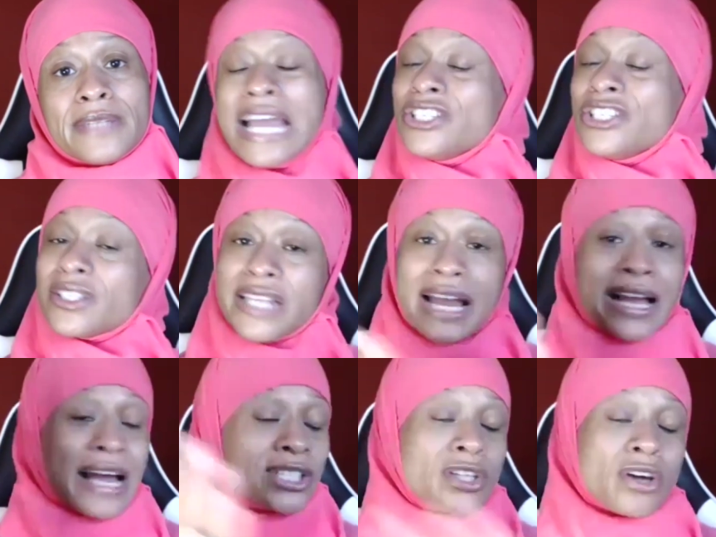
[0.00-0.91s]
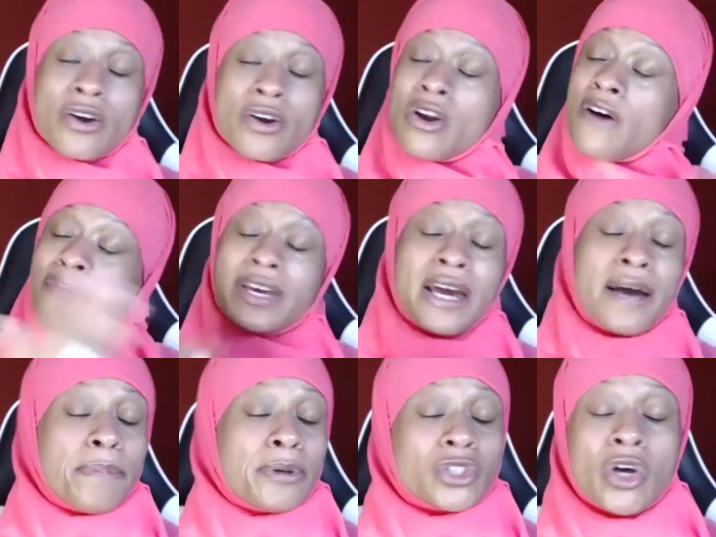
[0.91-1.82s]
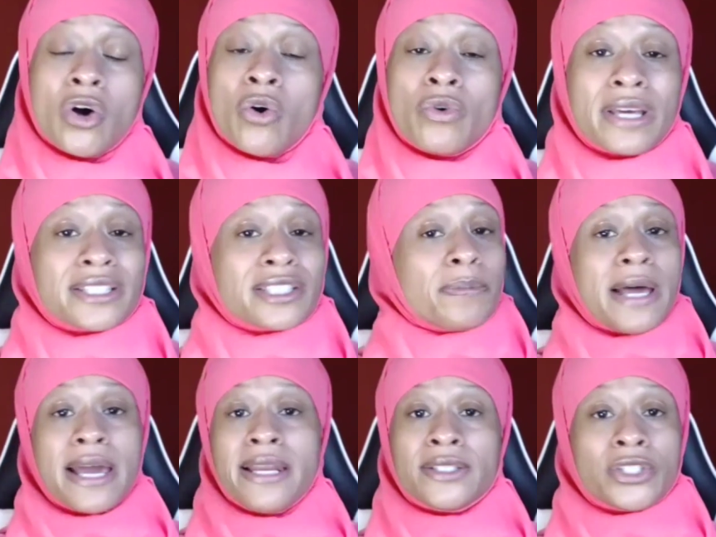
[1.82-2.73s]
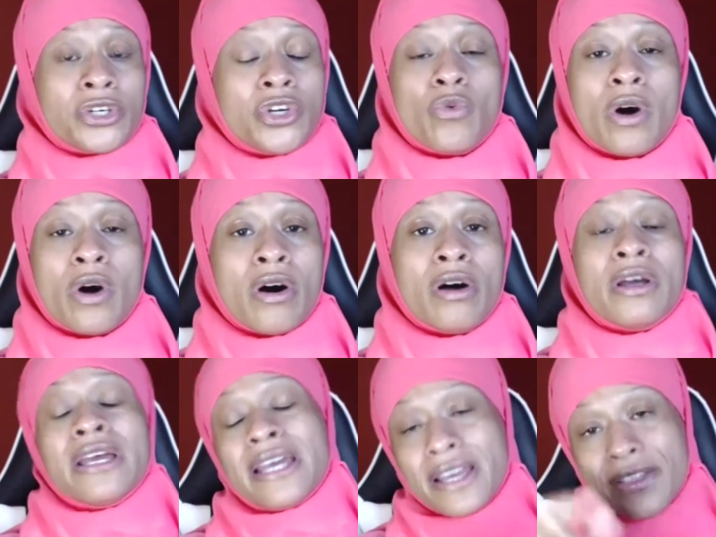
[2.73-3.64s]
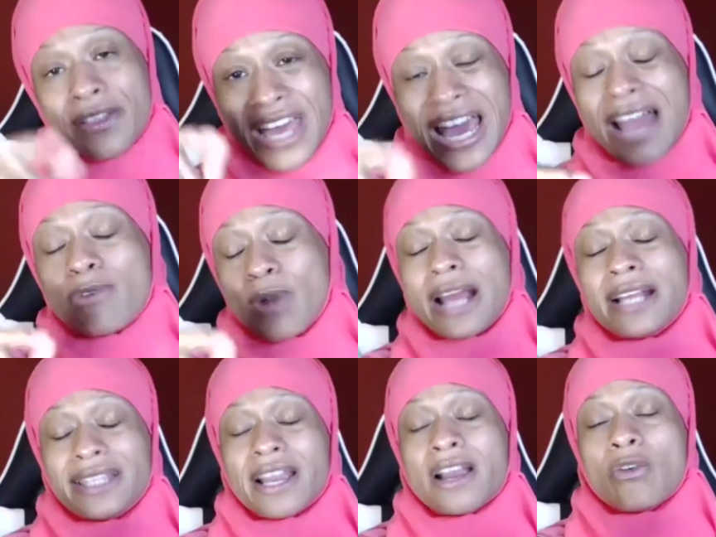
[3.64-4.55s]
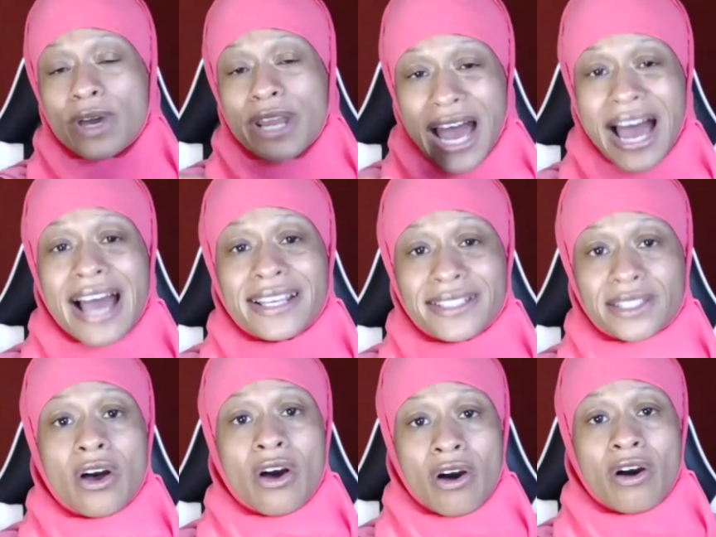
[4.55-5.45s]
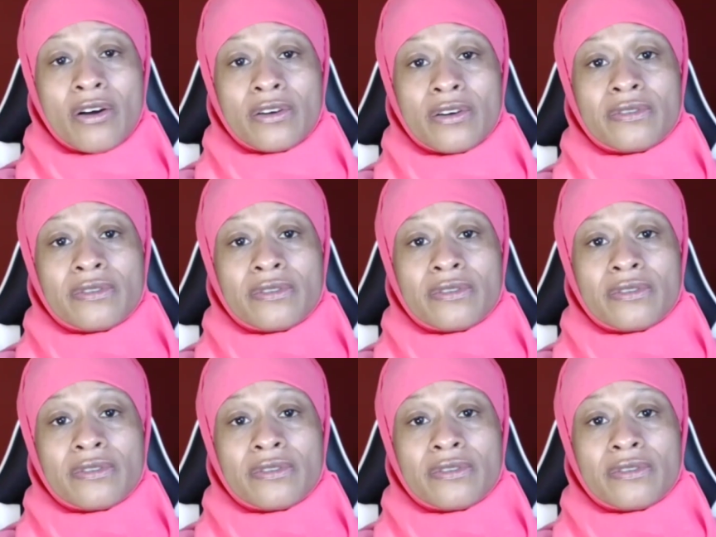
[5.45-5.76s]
And just like I started off the episode explaining to you all, that right there, what I saw,